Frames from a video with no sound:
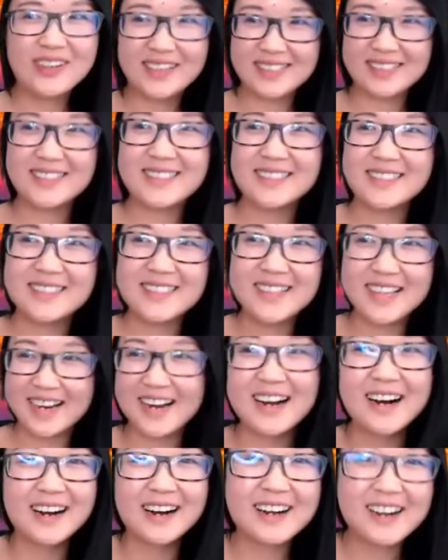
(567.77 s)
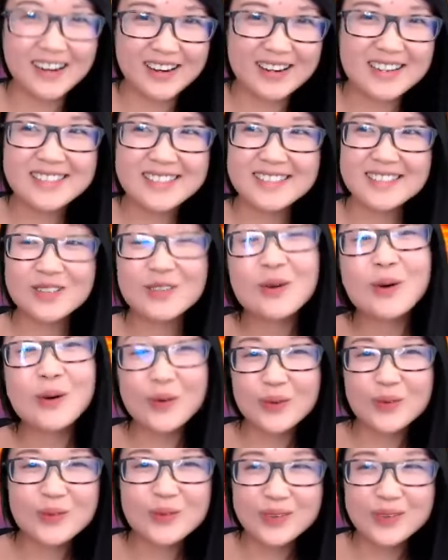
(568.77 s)
I still like hung on to the
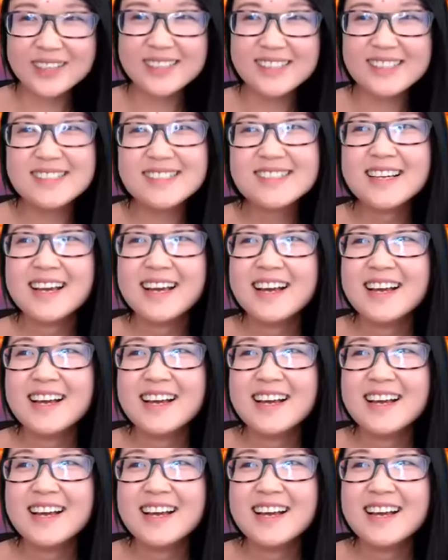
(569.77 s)
old one.